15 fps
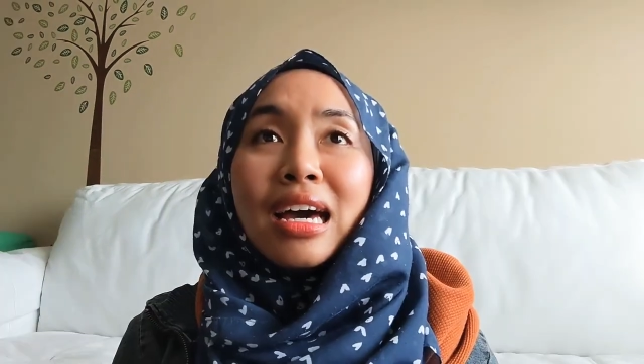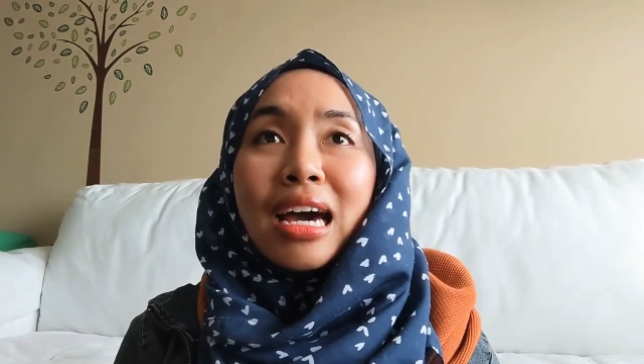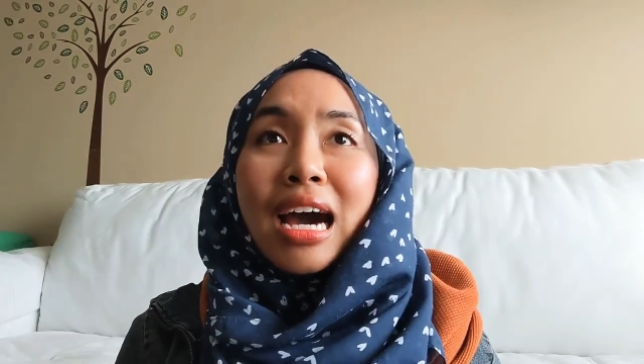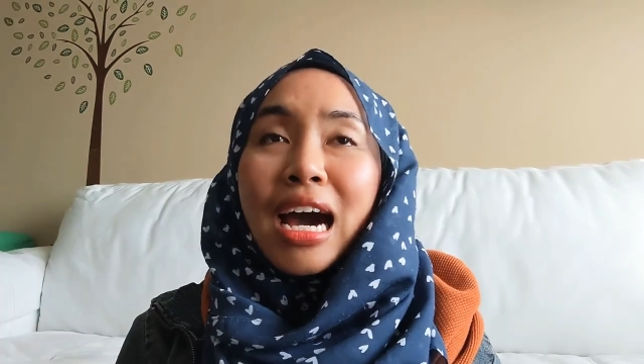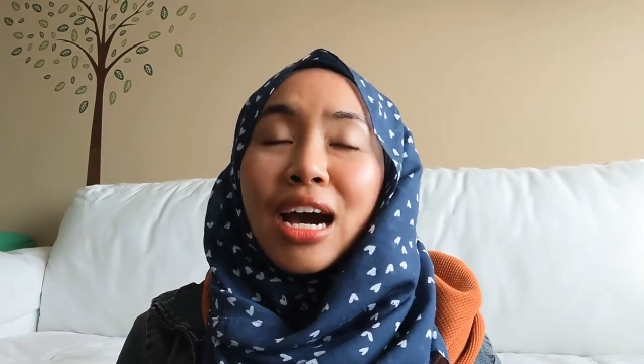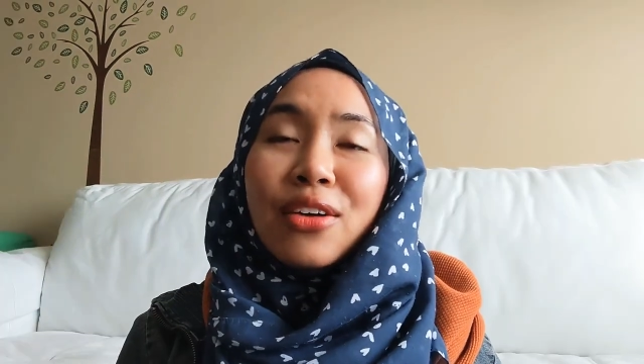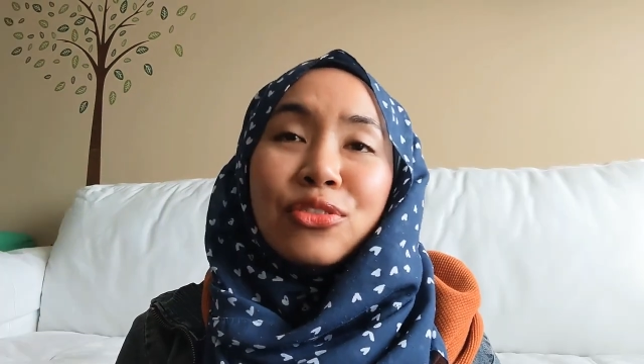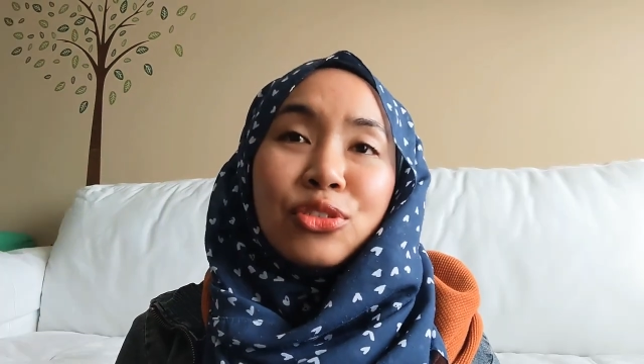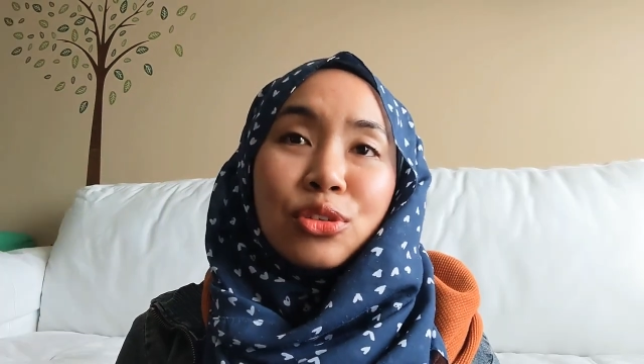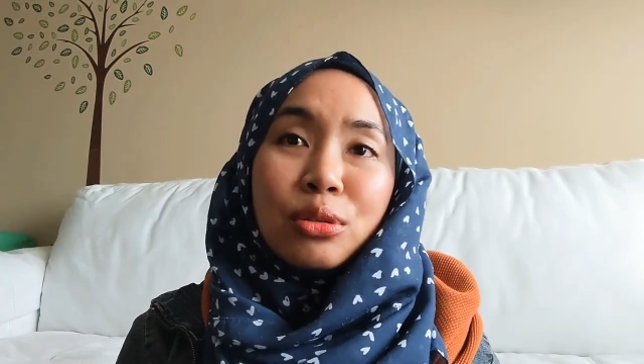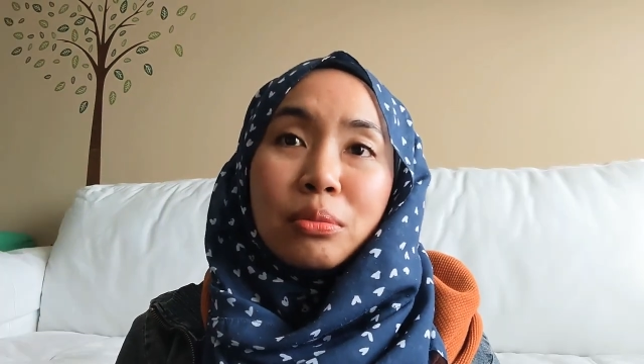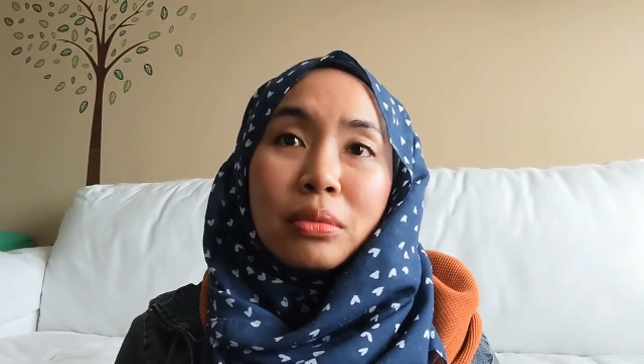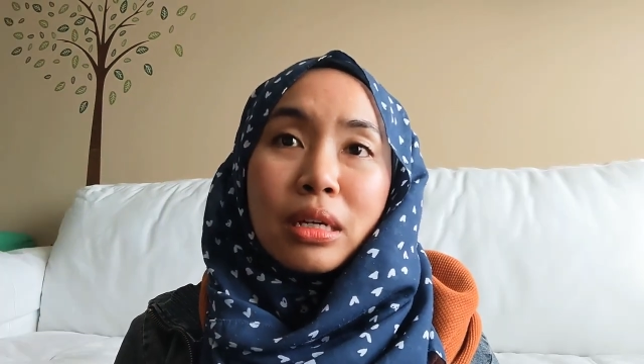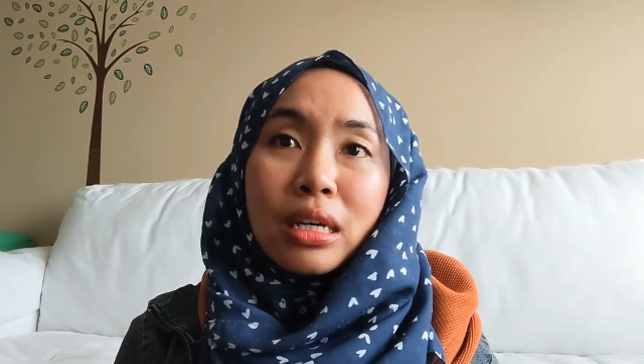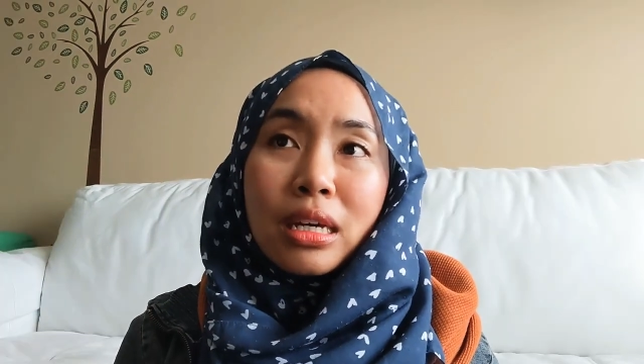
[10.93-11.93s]
I have to
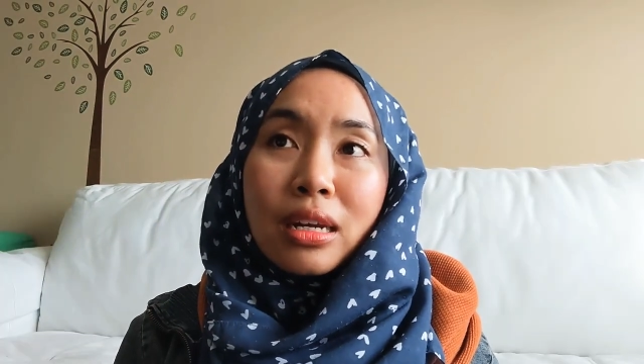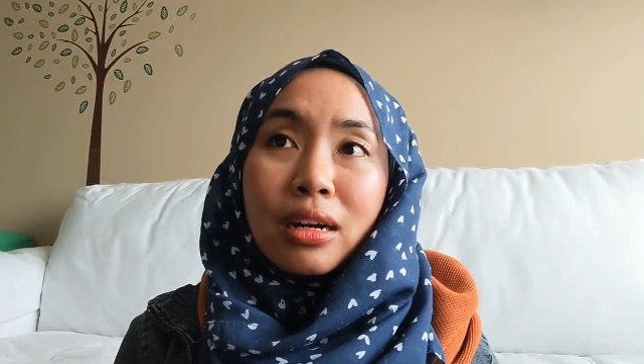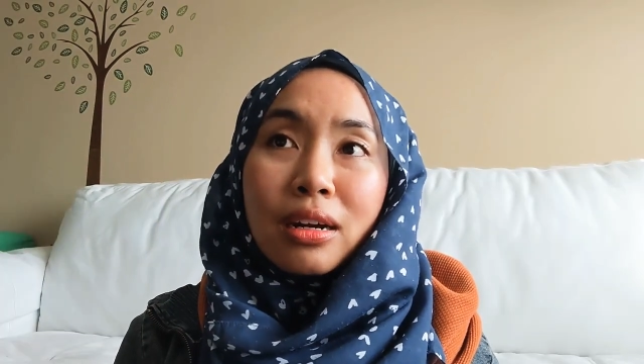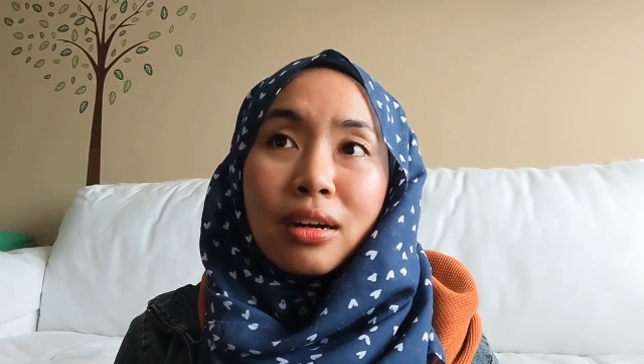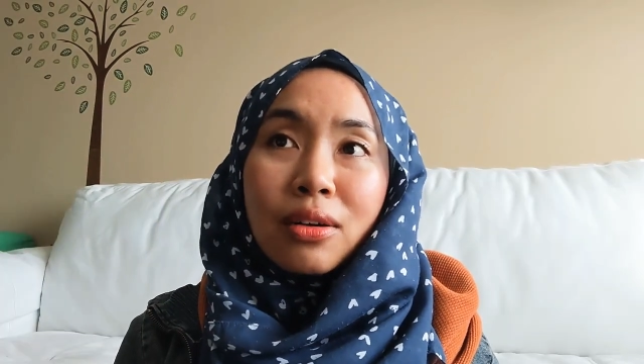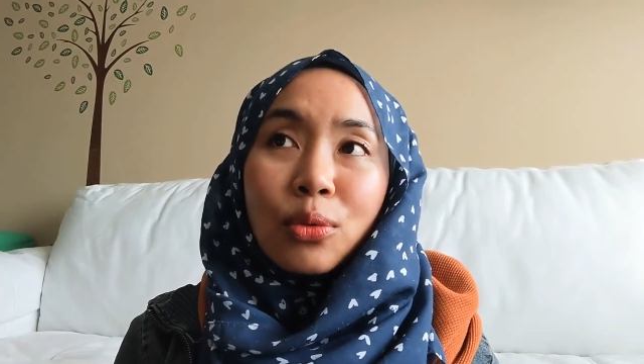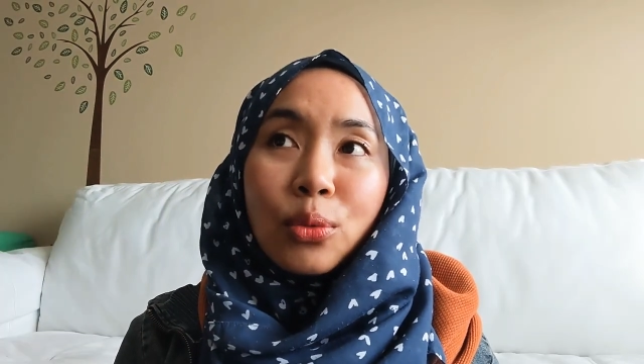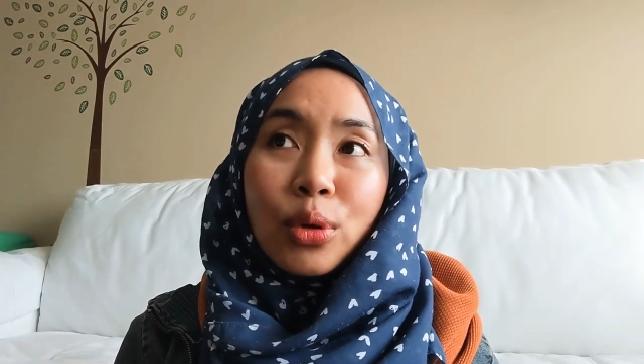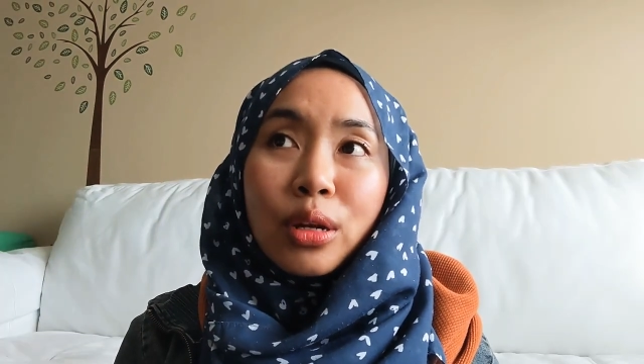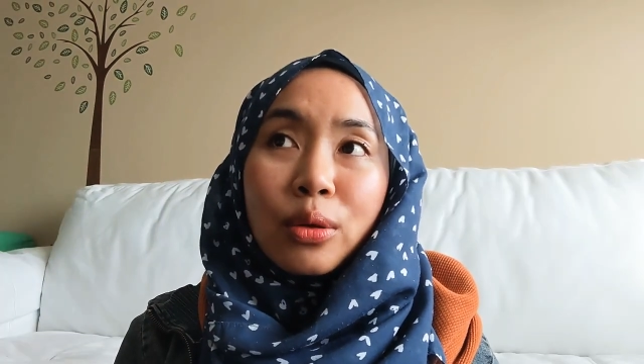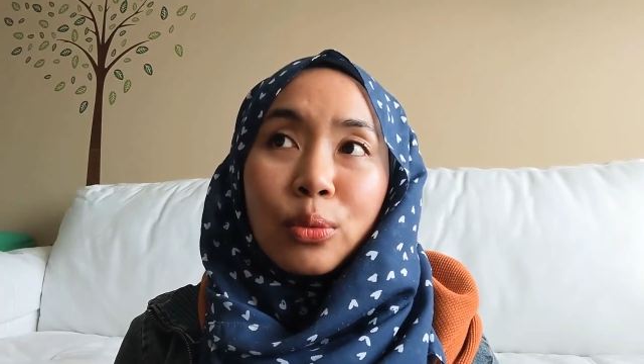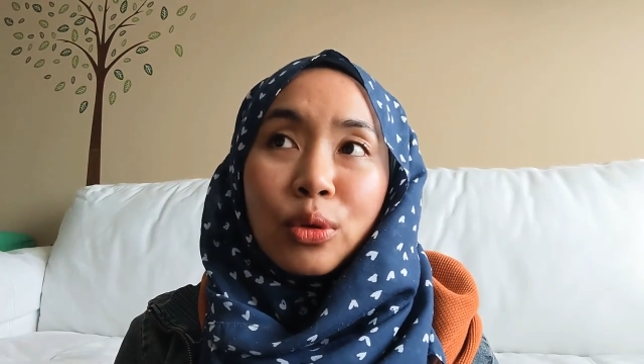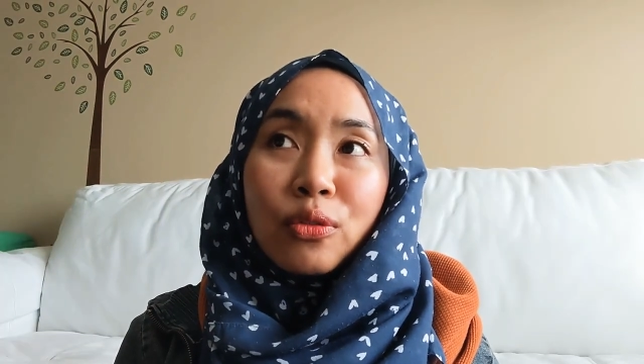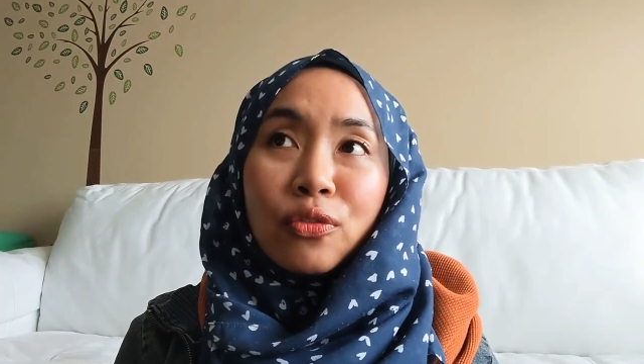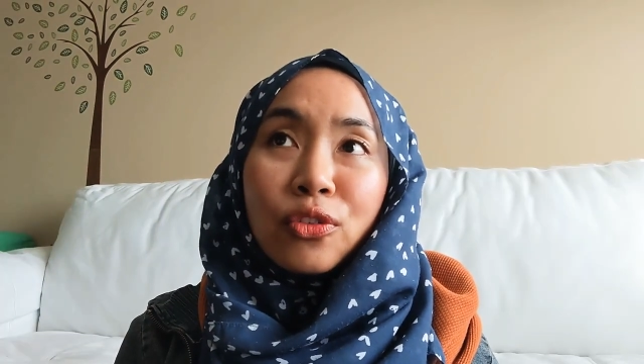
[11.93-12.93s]
admit, when
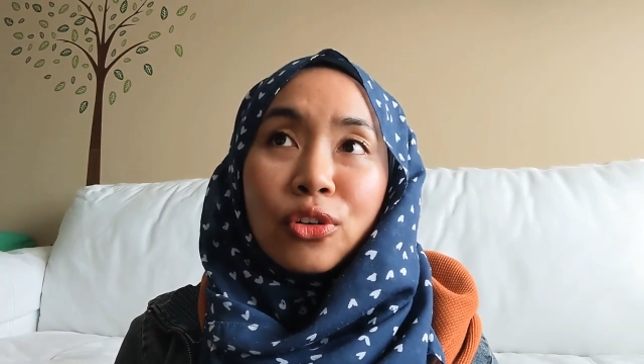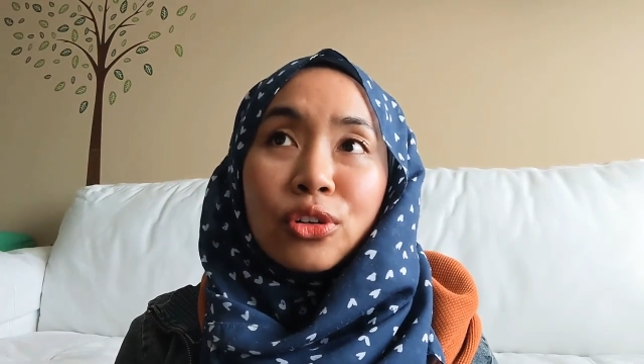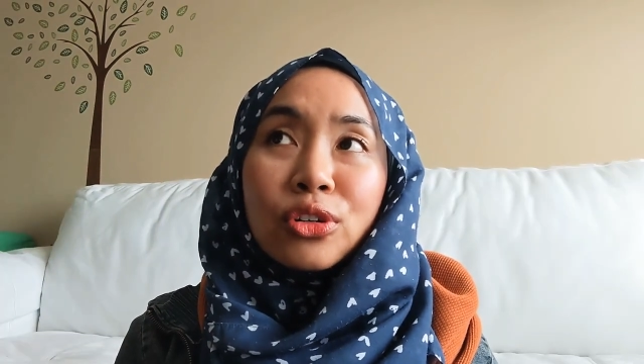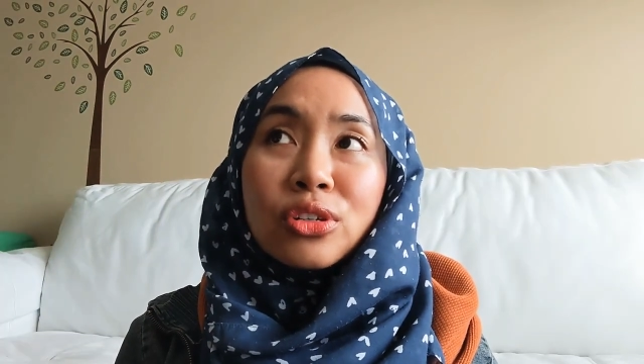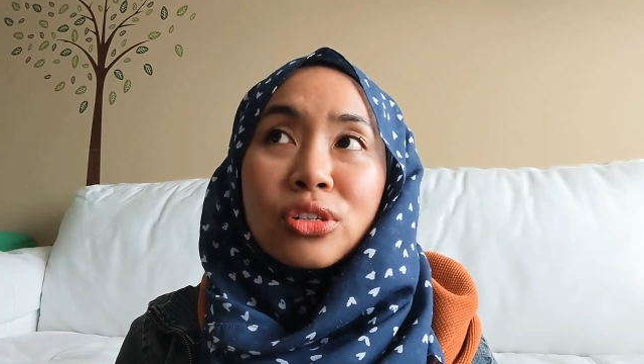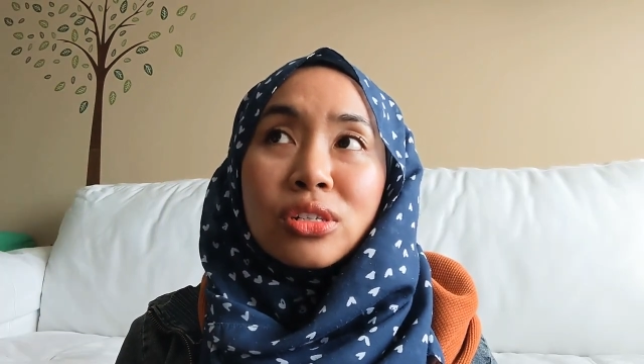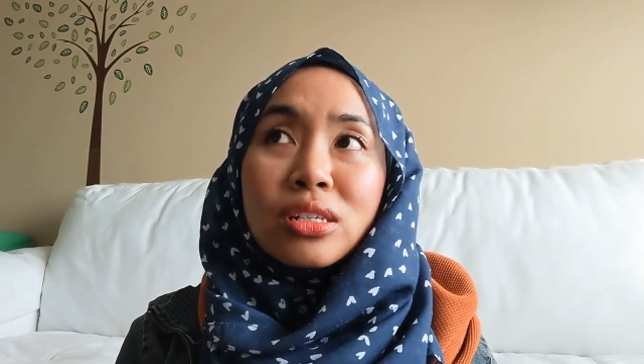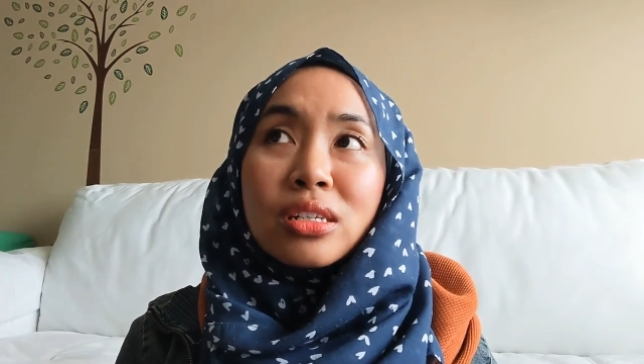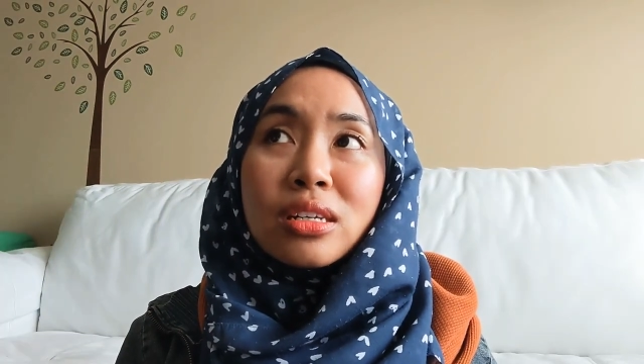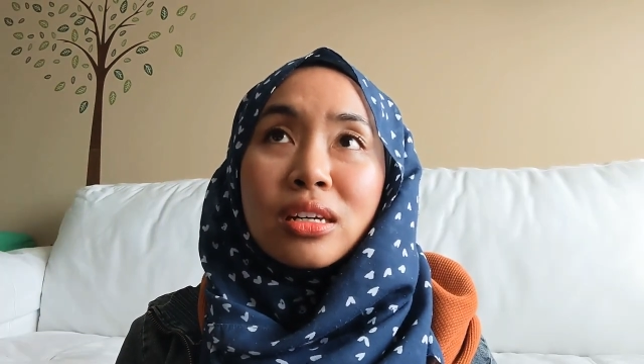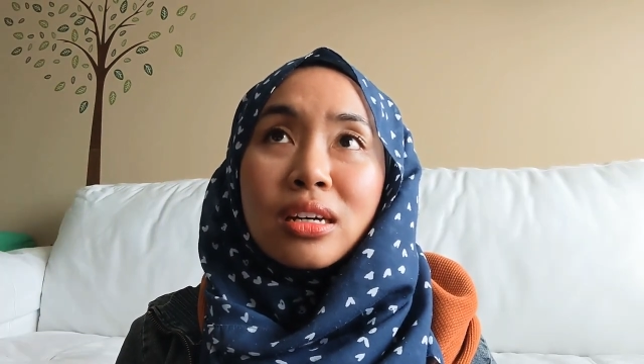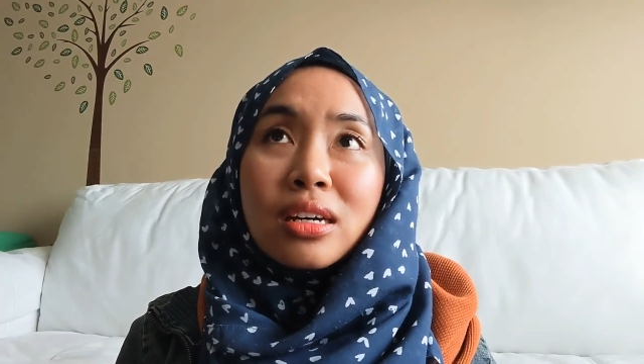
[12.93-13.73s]
we first